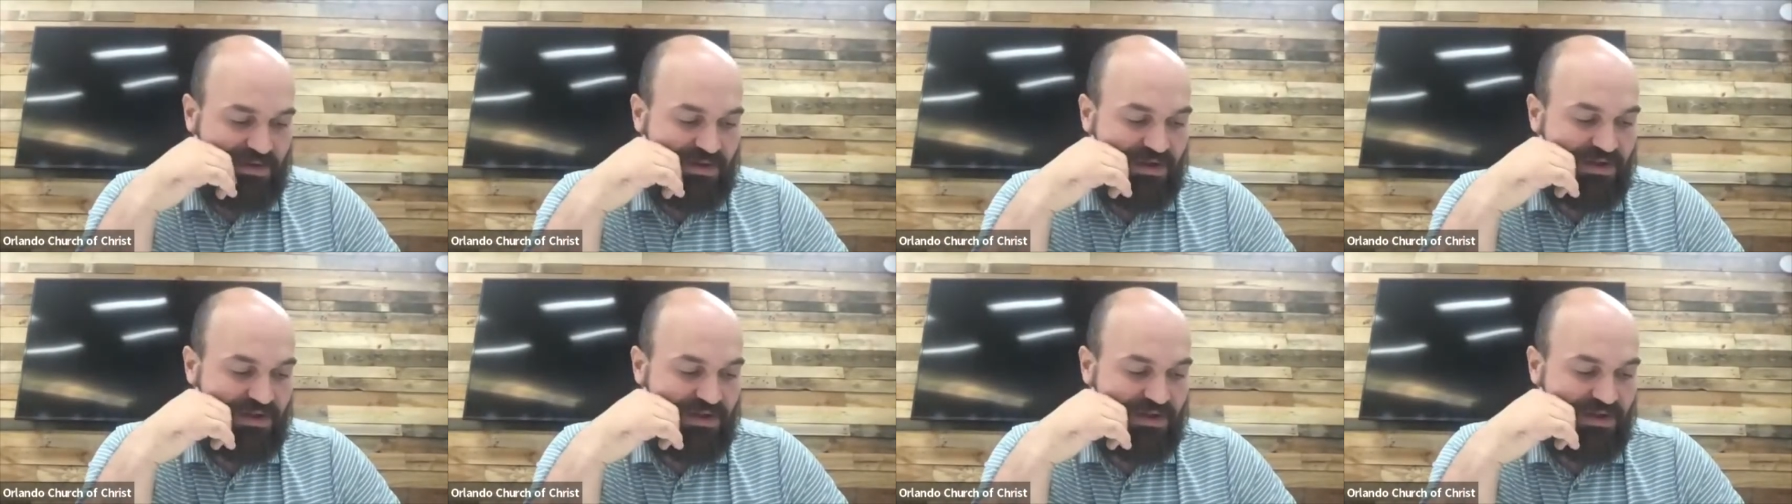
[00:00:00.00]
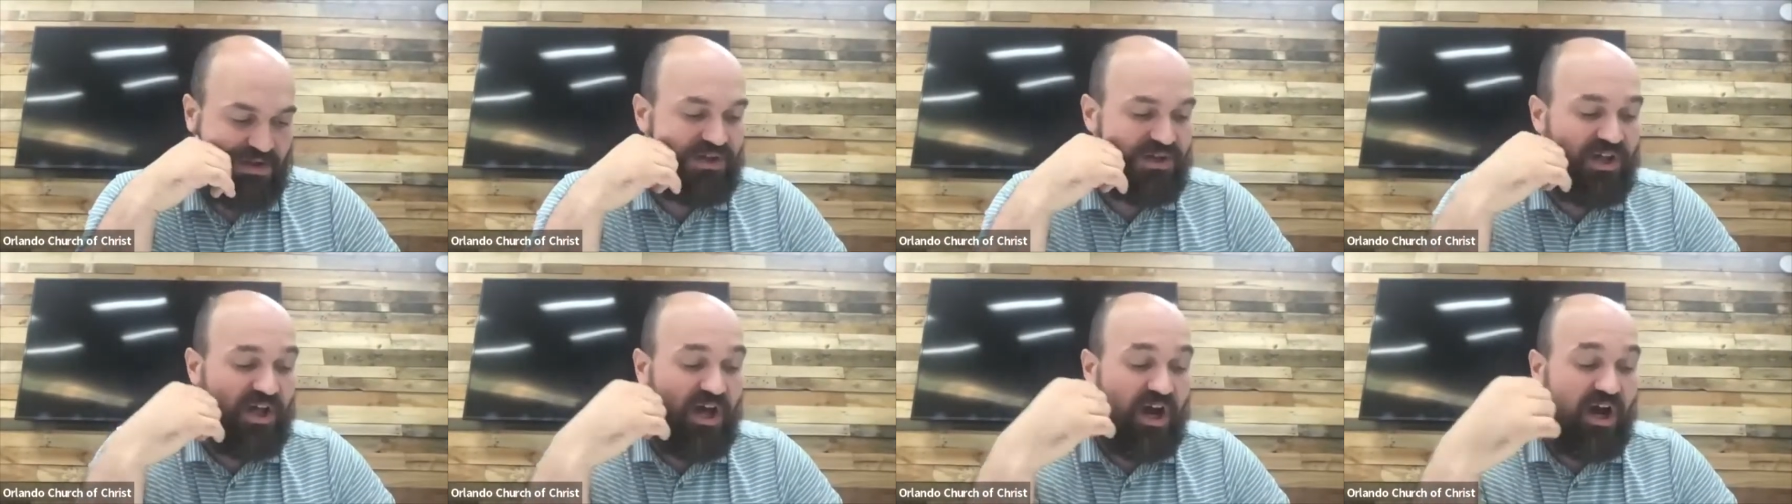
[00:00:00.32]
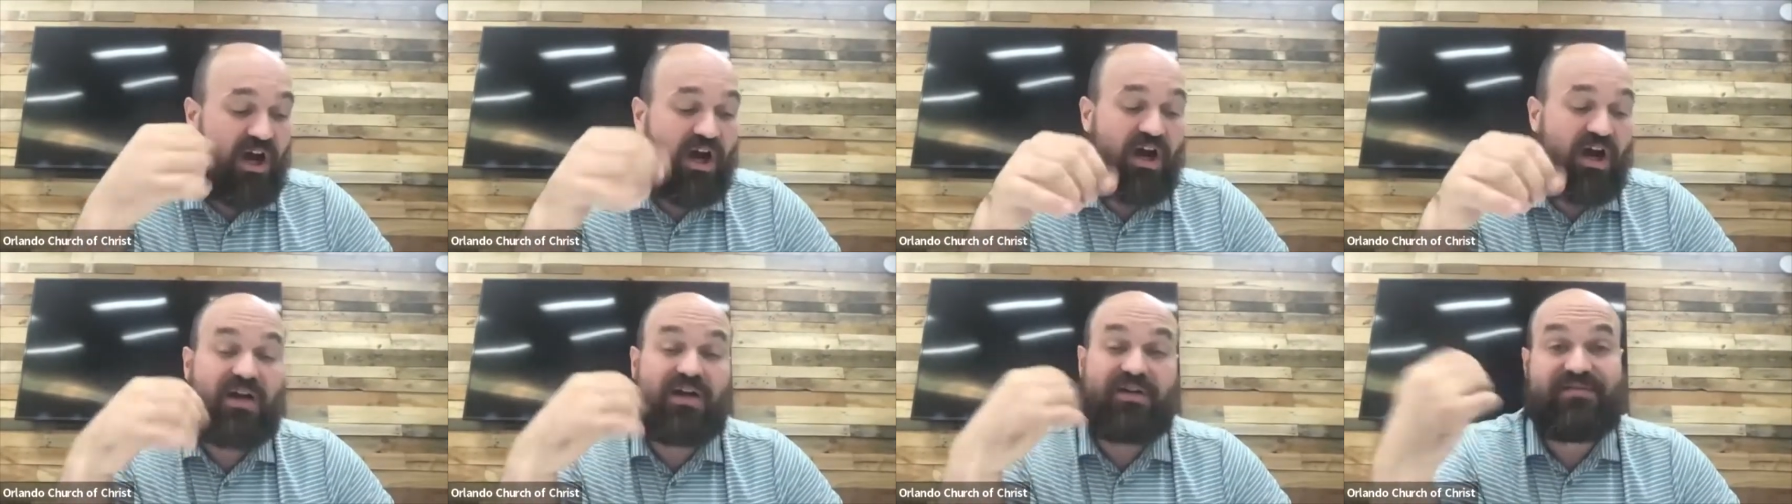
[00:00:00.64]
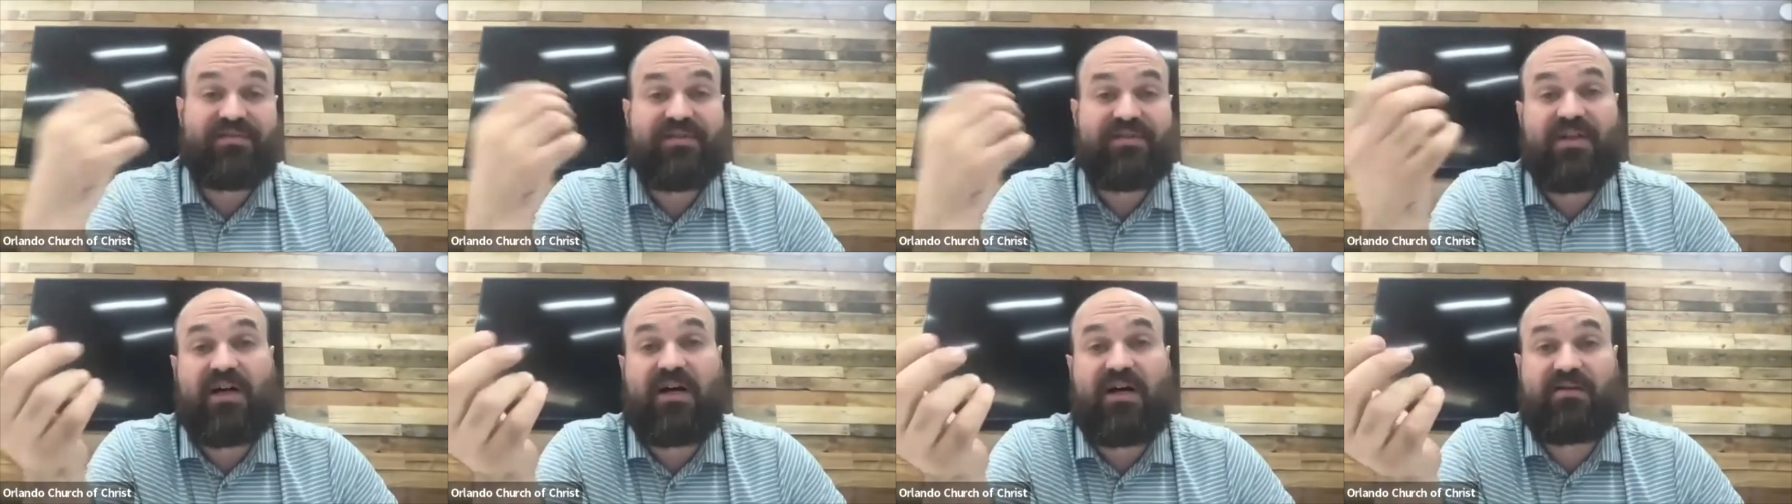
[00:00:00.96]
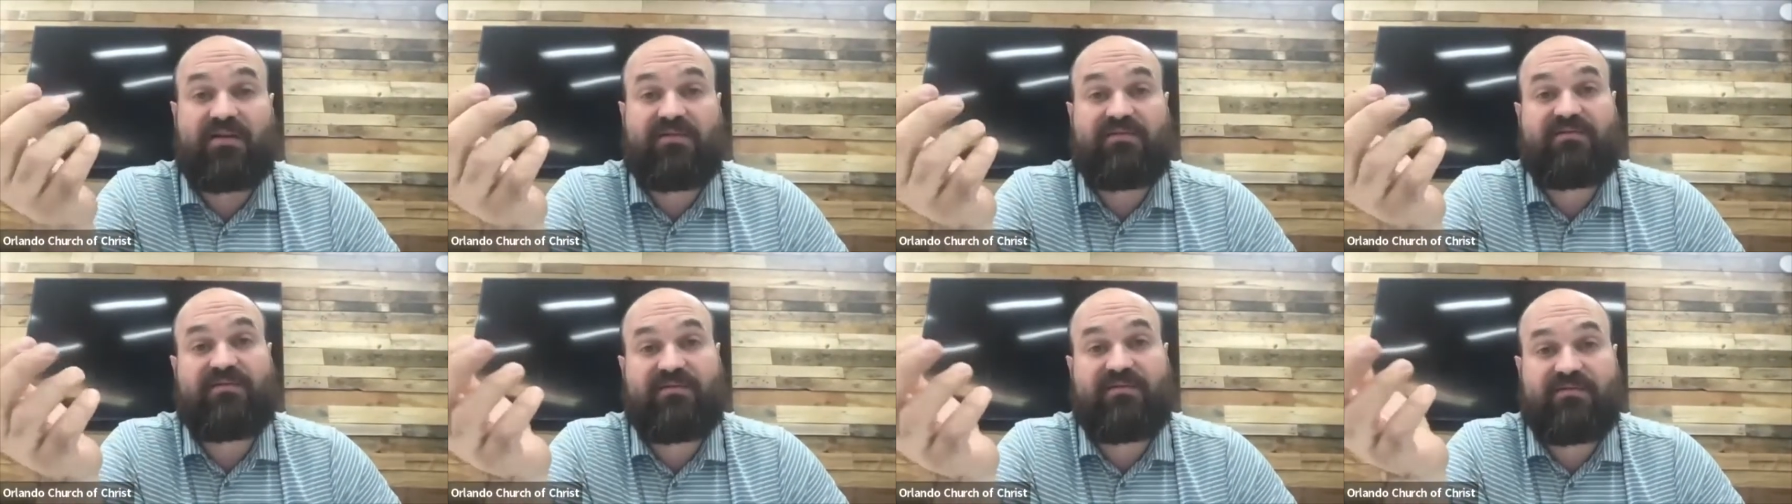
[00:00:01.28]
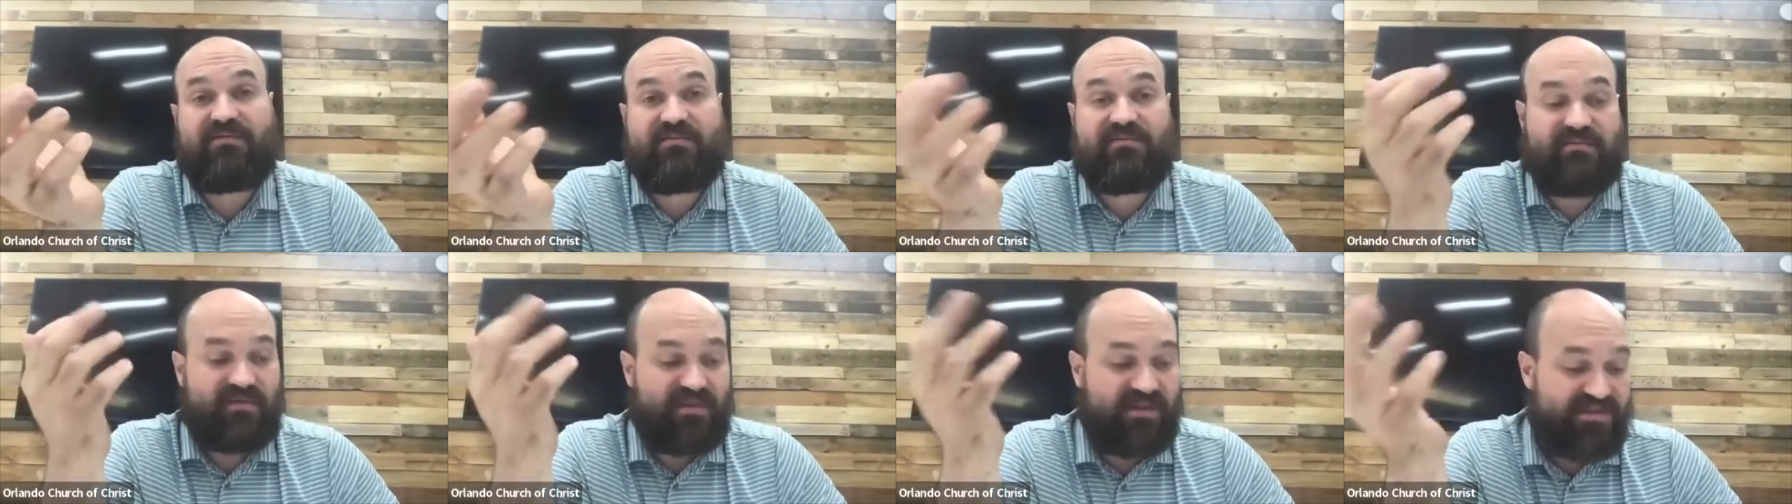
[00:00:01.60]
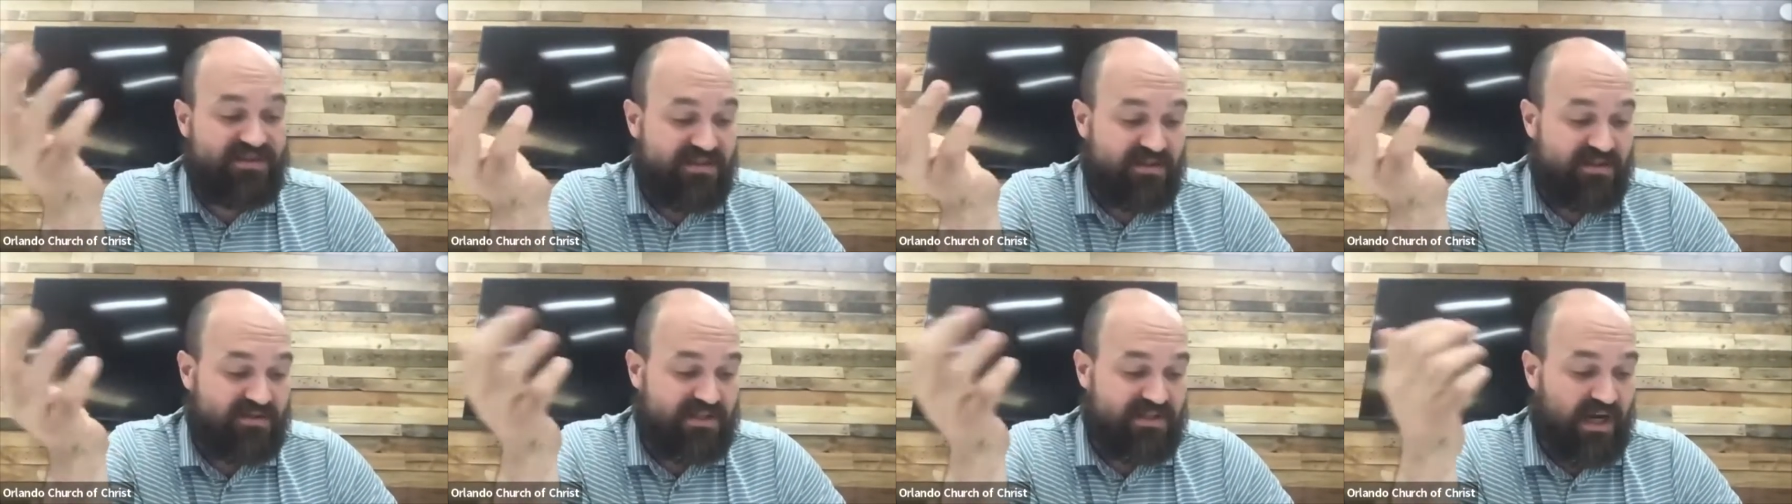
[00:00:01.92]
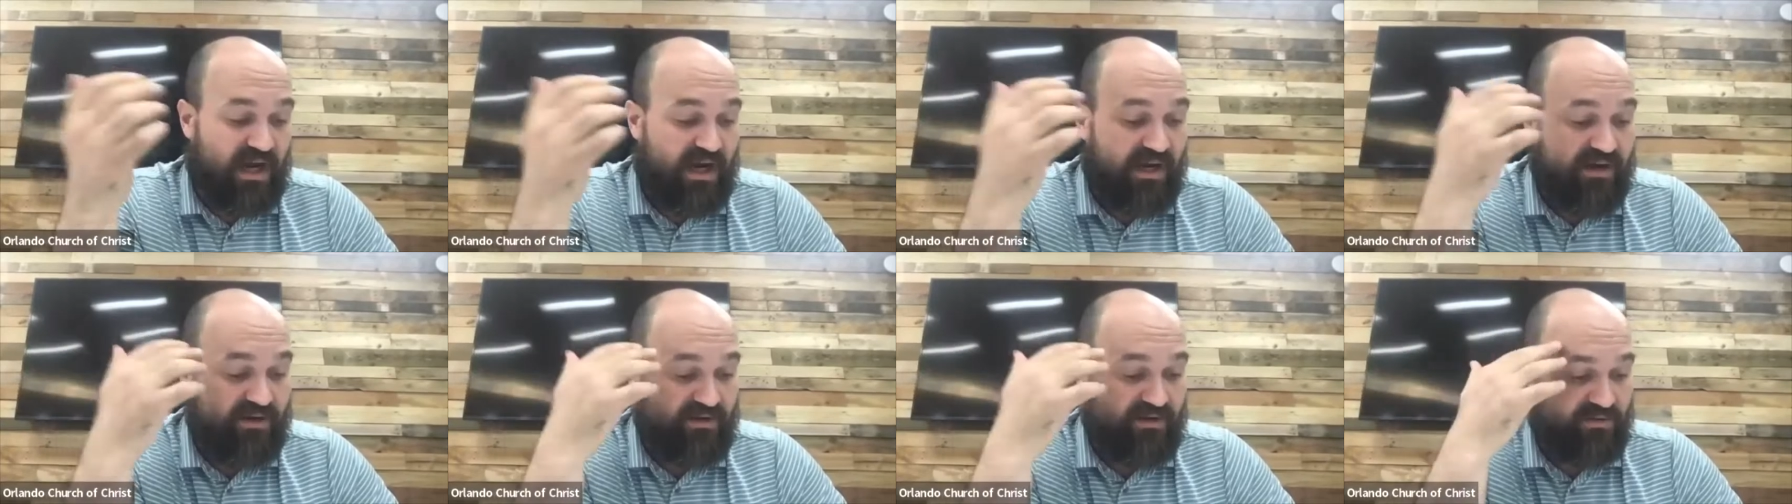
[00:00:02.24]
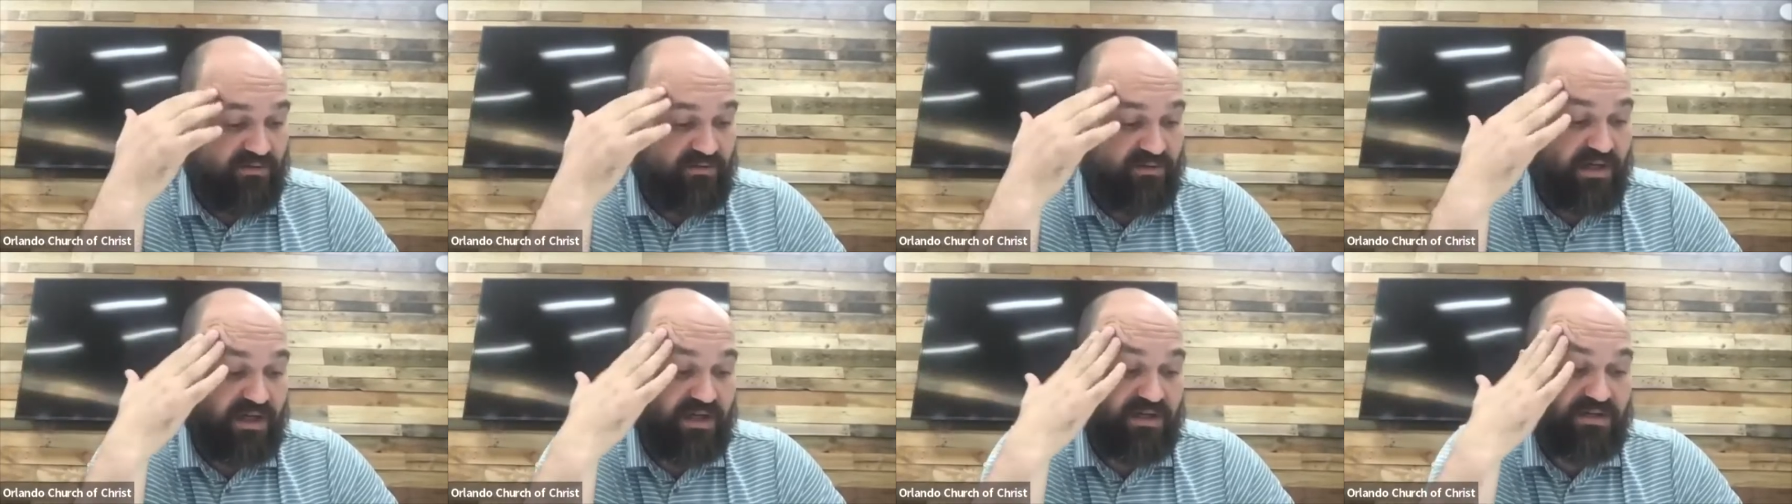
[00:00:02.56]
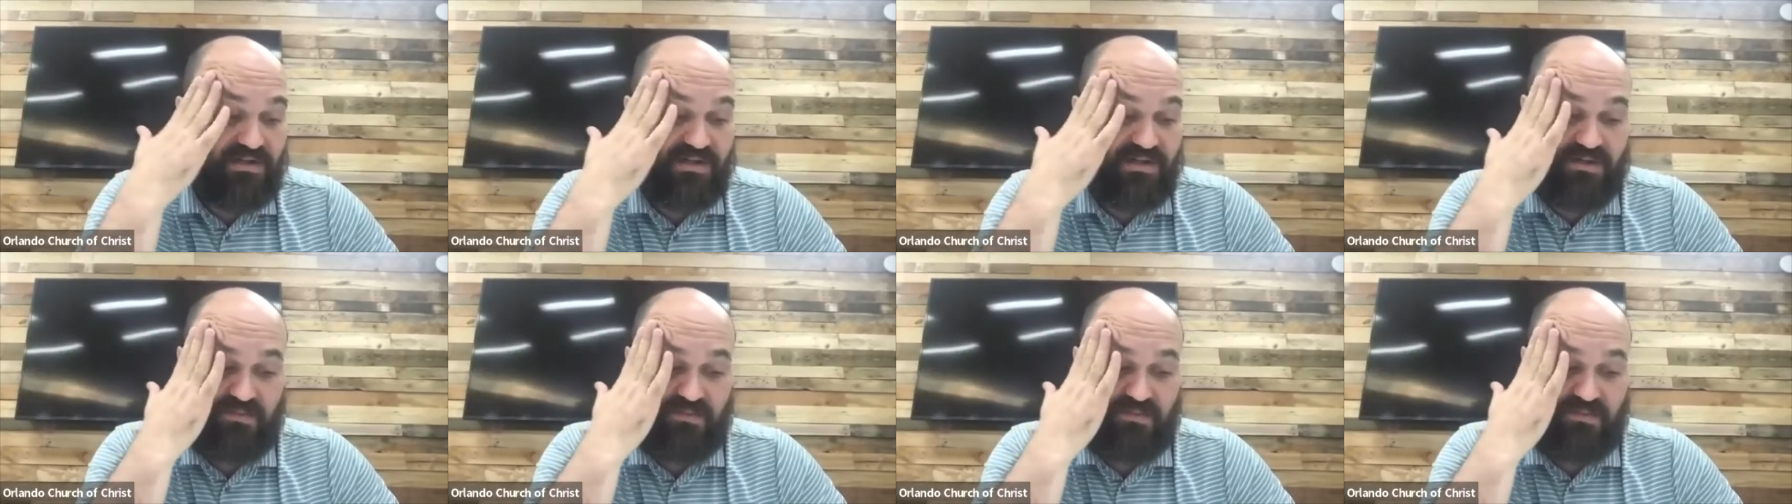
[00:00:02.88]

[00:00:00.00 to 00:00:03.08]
the, the law of love, that's our title, right?